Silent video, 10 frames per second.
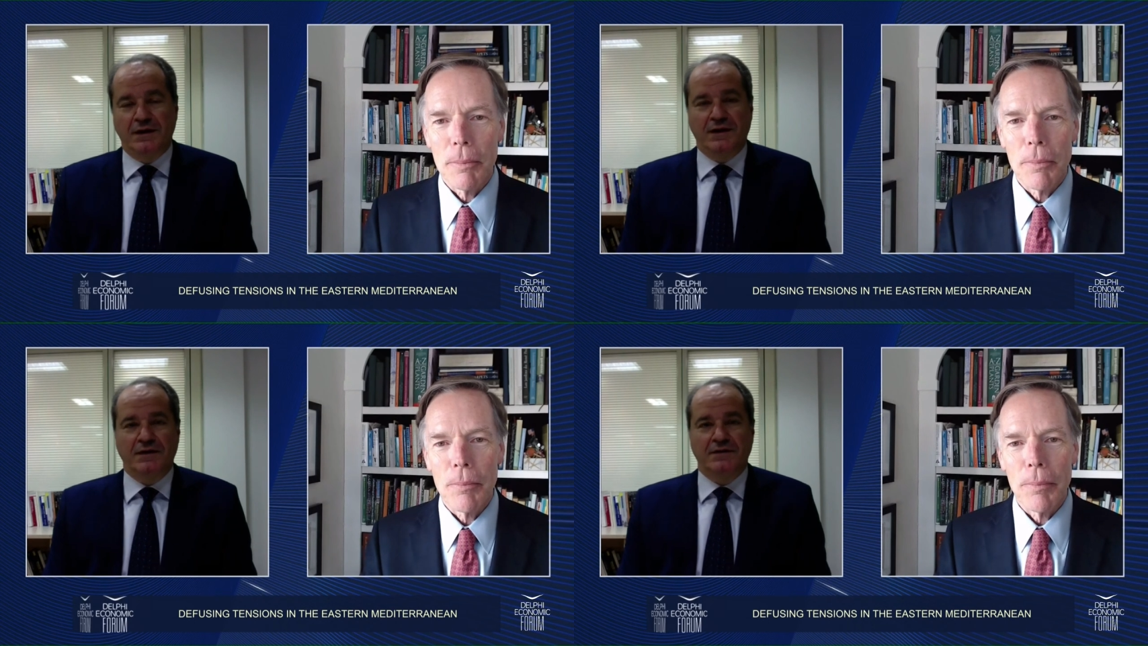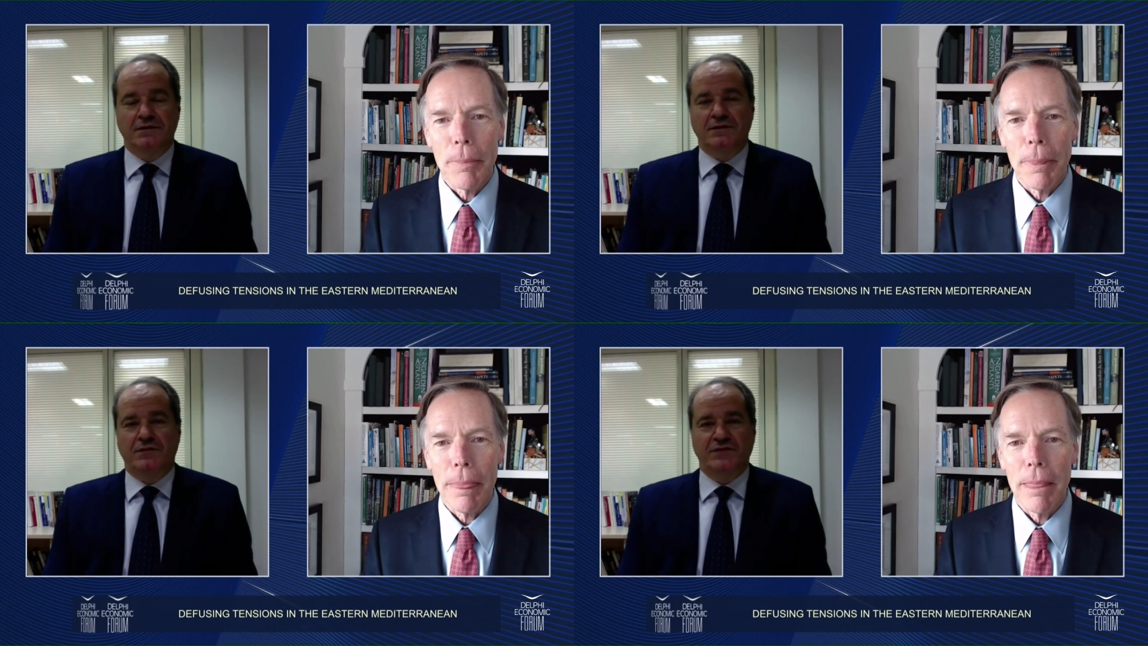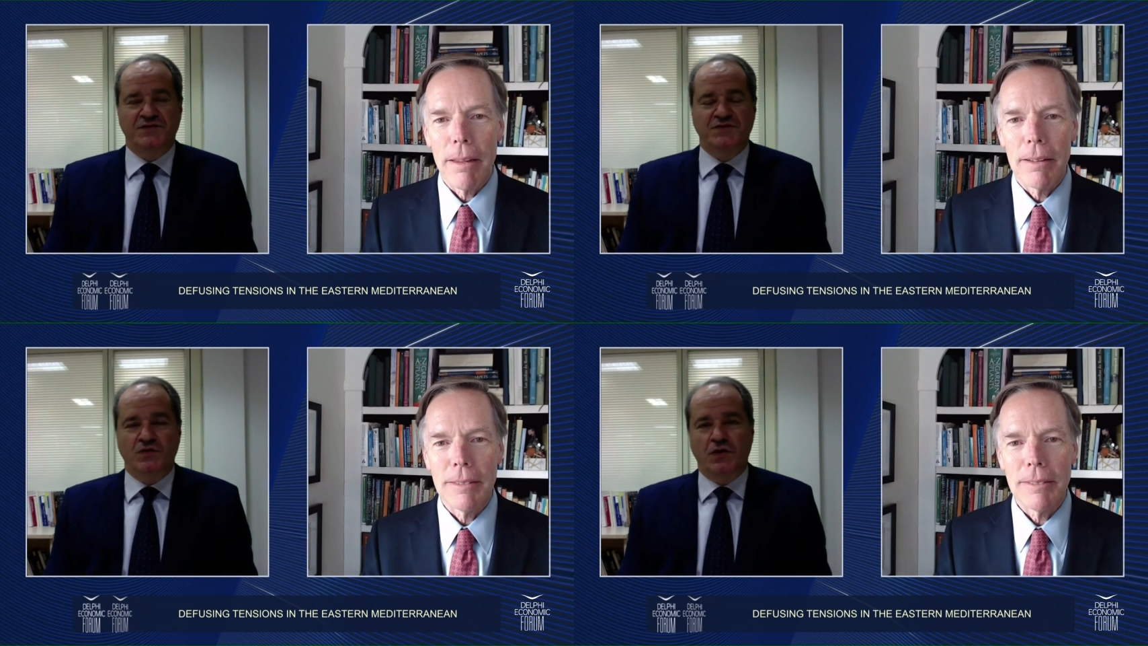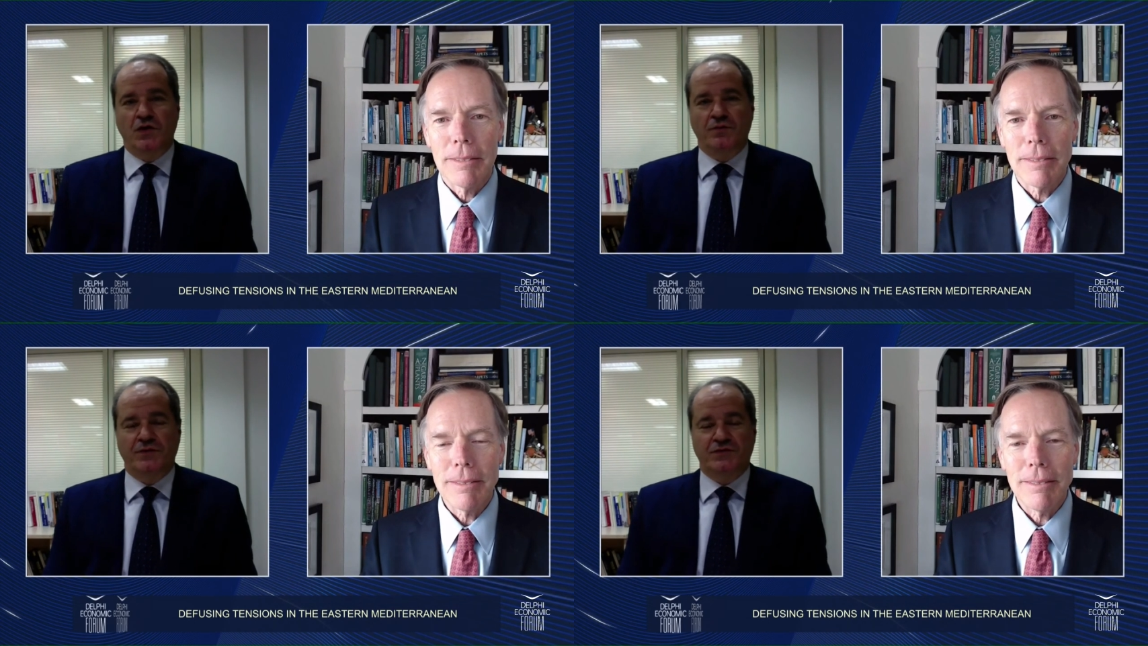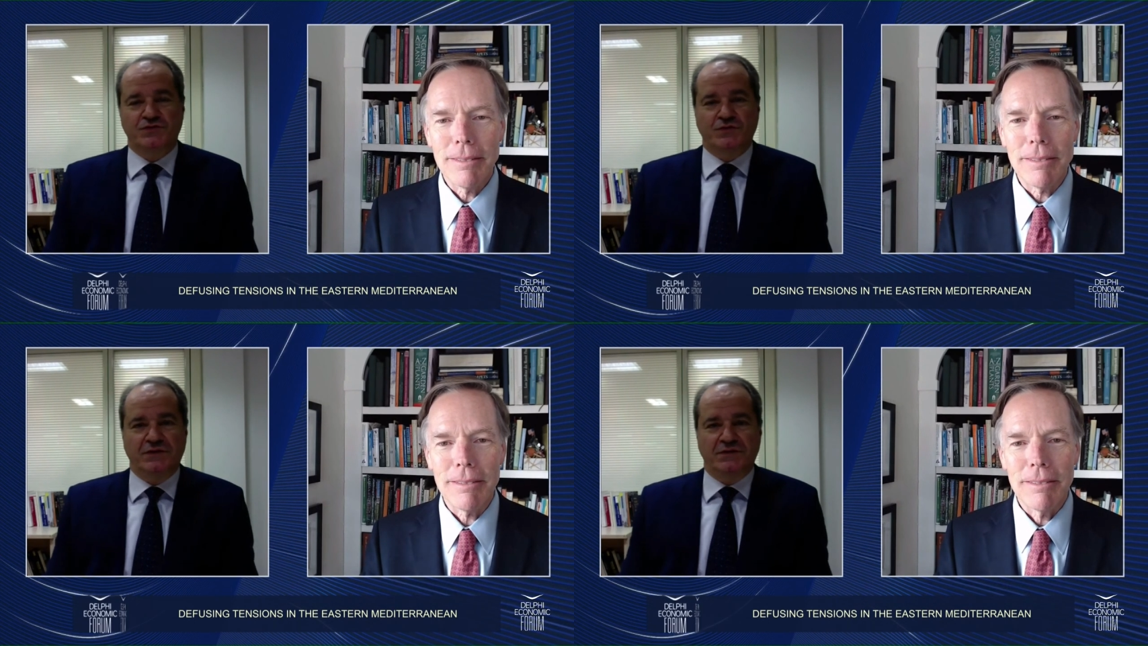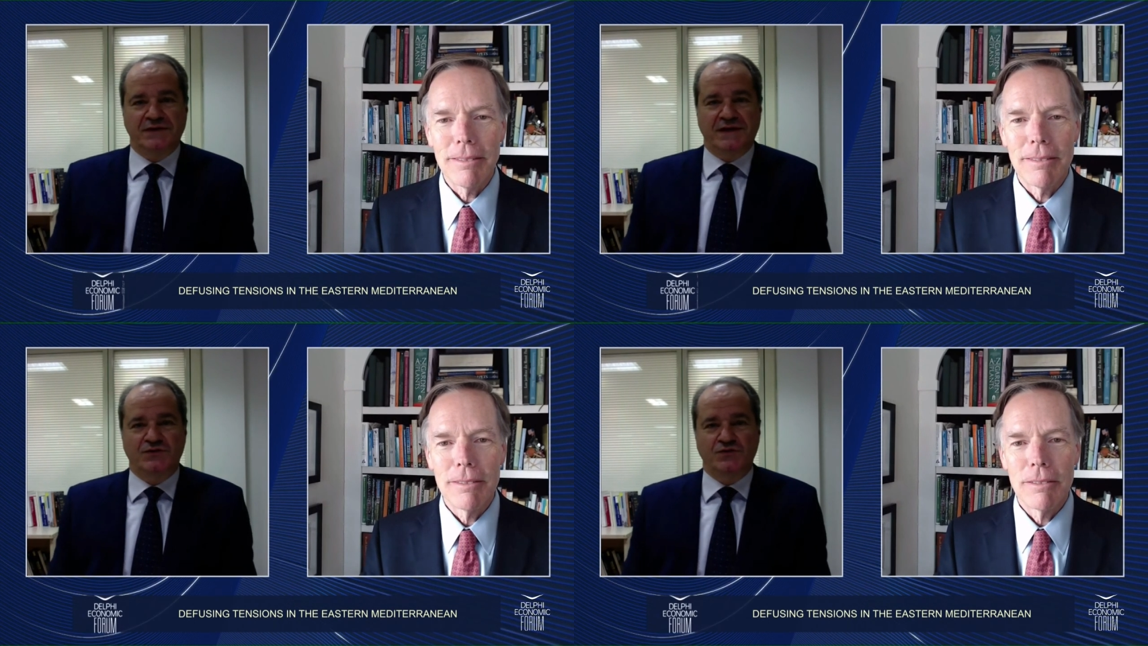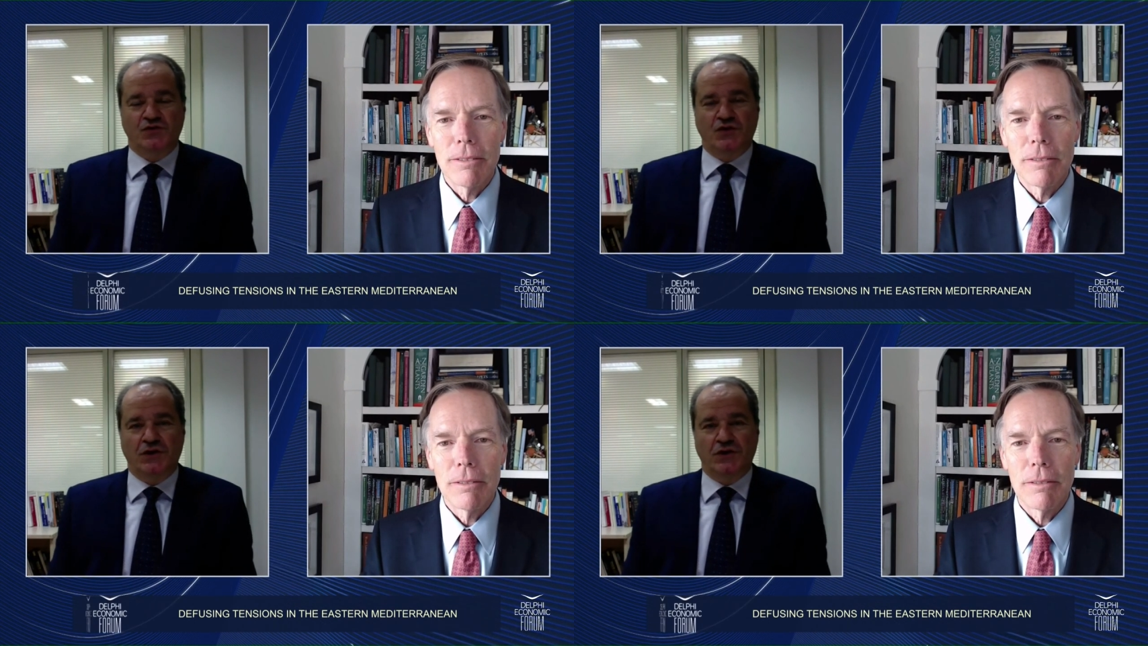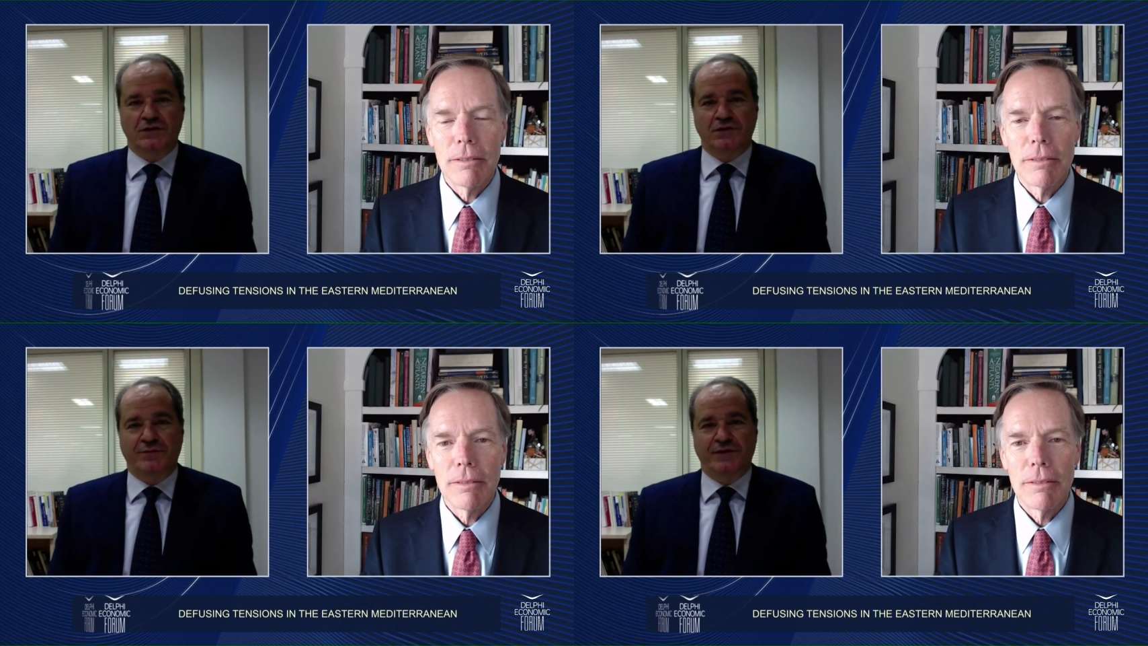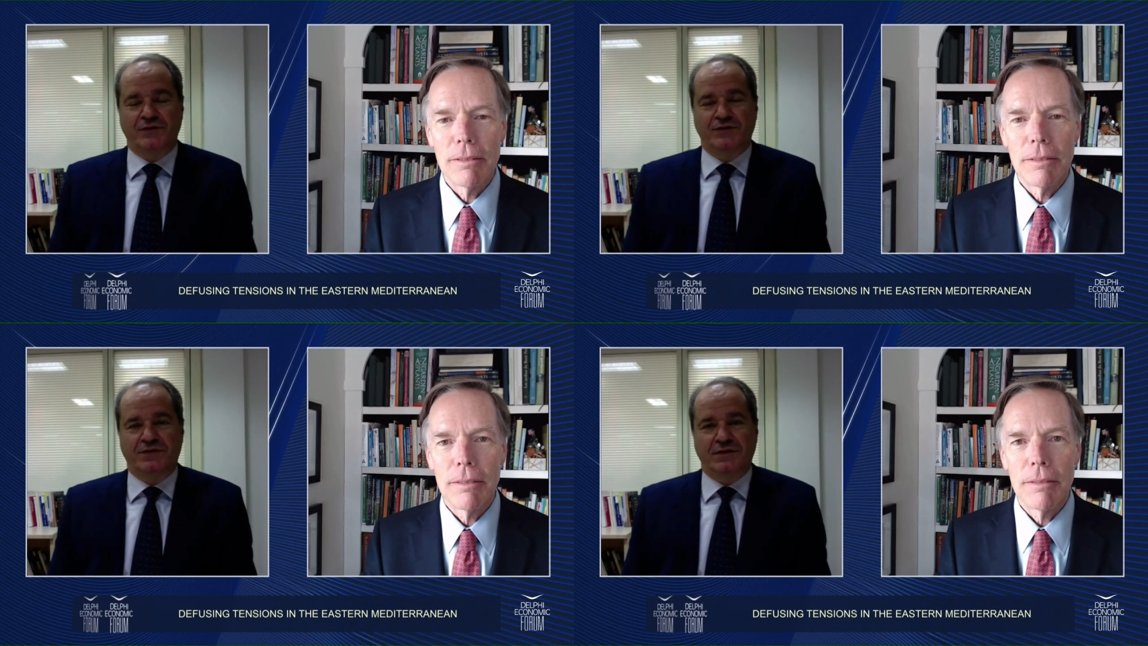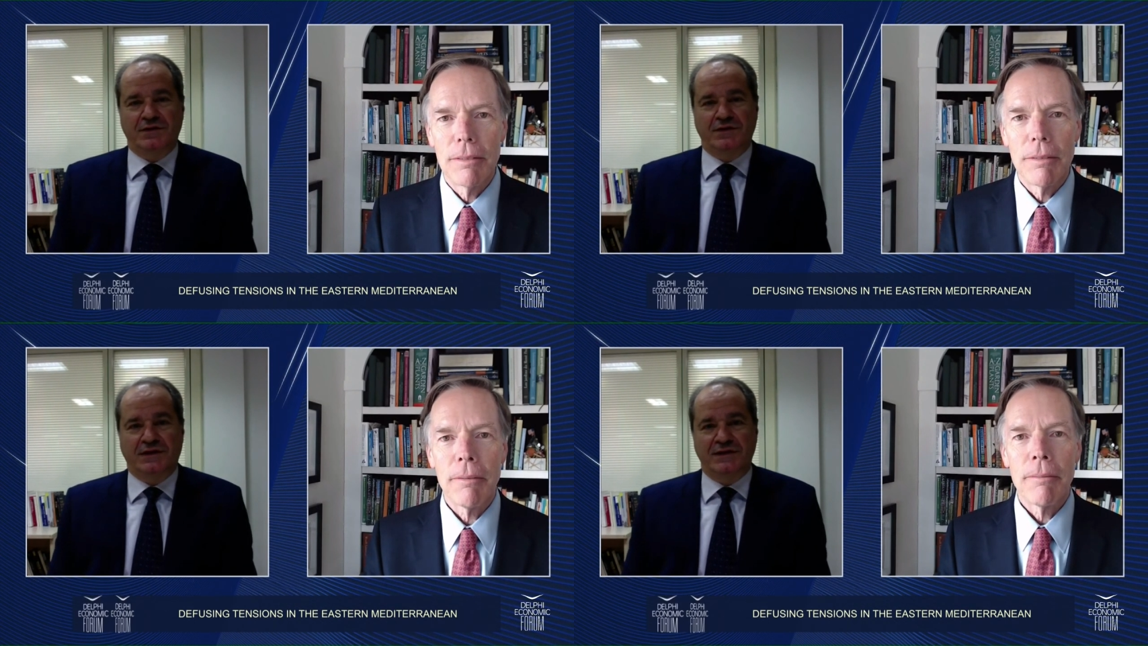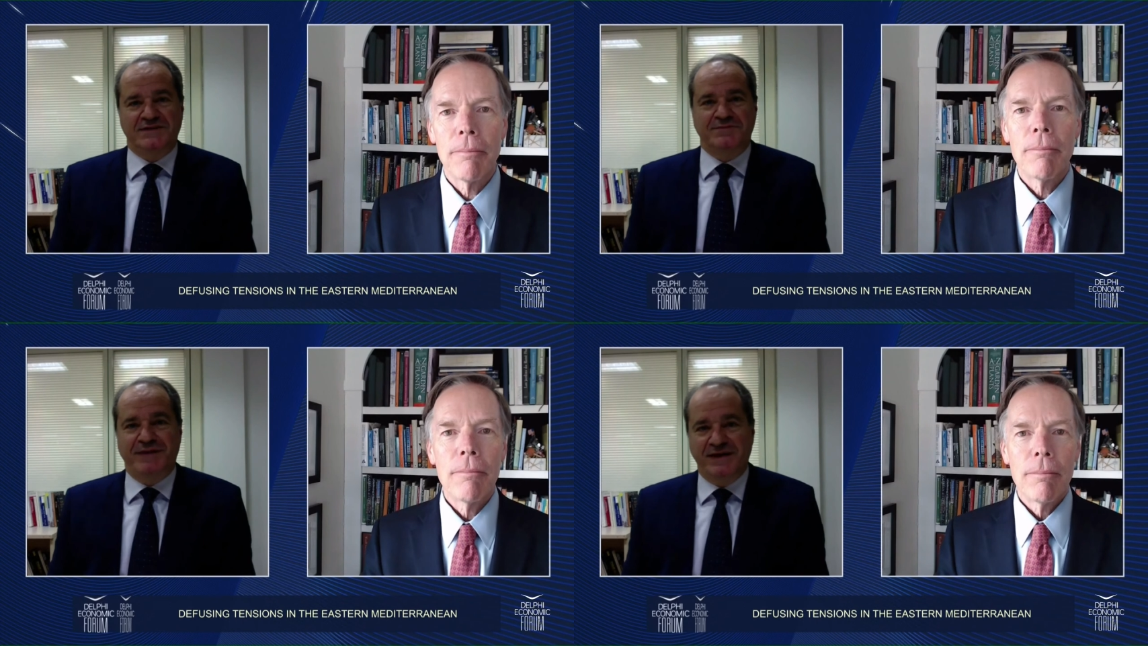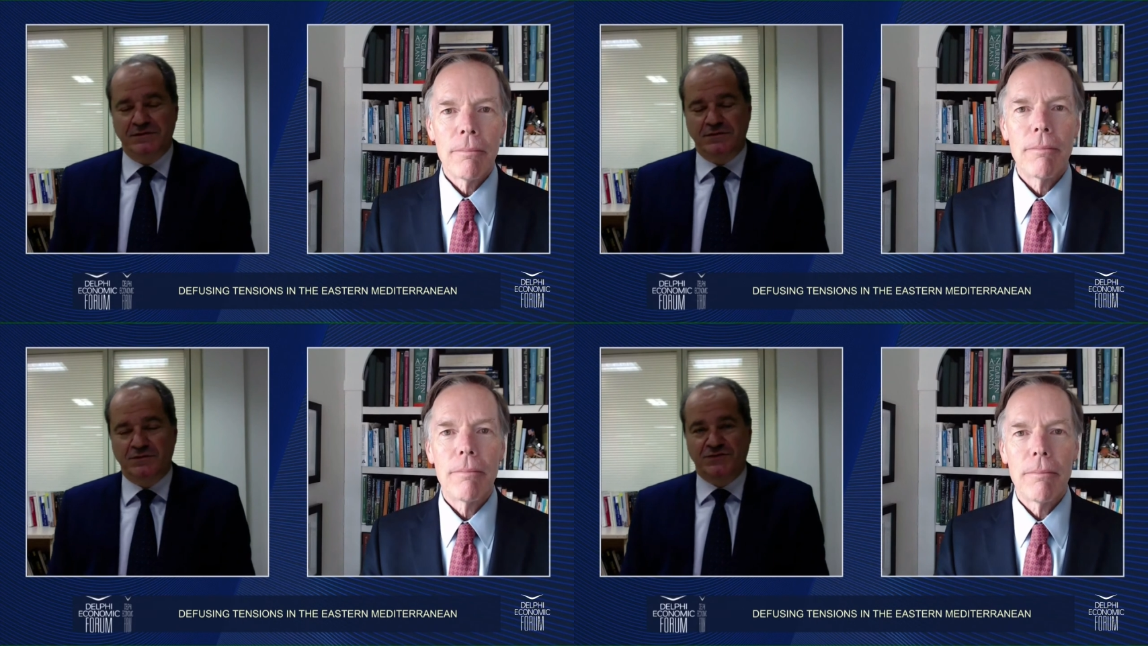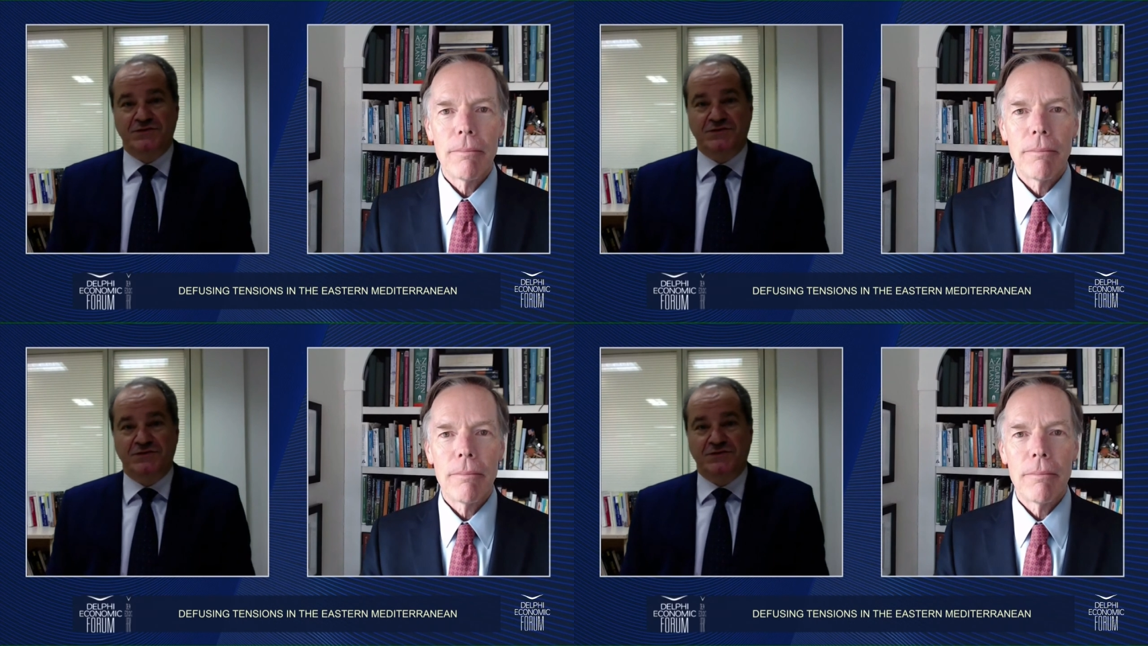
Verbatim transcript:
Speaker 1: And Greece's role, because we tend to talk about the East Med,